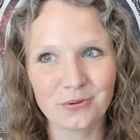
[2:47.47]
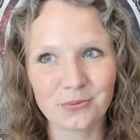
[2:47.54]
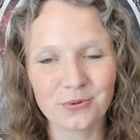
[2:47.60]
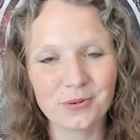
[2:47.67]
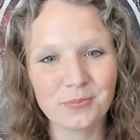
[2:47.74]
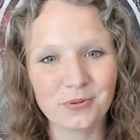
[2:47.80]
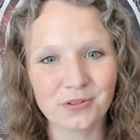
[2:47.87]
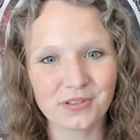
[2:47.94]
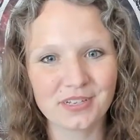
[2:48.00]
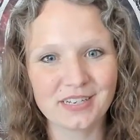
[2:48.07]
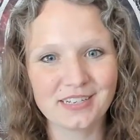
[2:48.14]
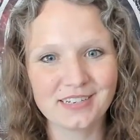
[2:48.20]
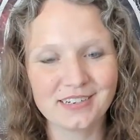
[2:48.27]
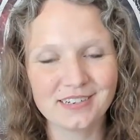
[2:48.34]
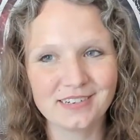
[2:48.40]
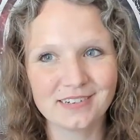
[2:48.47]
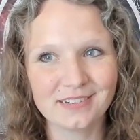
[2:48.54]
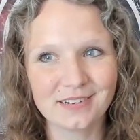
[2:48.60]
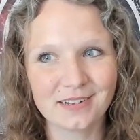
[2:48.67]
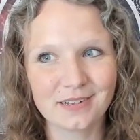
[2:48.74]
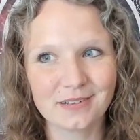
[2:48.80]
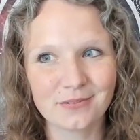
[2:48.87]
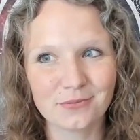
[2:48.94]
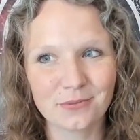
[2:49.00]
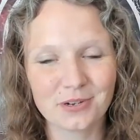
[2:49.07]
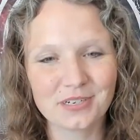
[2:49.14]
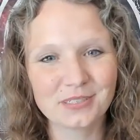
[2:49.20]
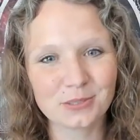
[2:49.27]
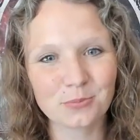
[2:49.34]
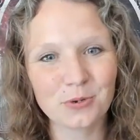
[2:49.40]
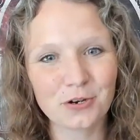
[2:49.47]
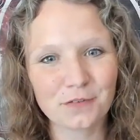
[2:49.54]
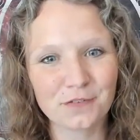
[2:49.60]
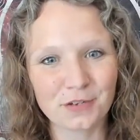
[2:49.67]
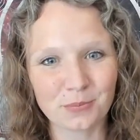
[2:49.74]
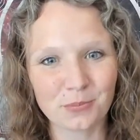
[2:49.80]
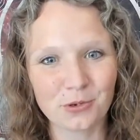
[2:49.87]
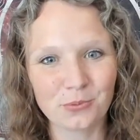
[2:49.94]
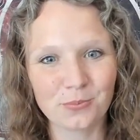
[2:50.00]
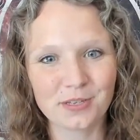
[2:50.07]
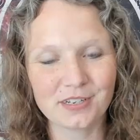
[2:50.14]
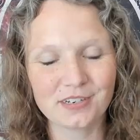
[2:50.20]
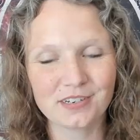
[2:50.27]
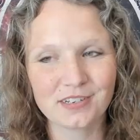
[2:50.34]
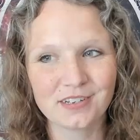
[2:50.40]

a ripple in what is a perfect moment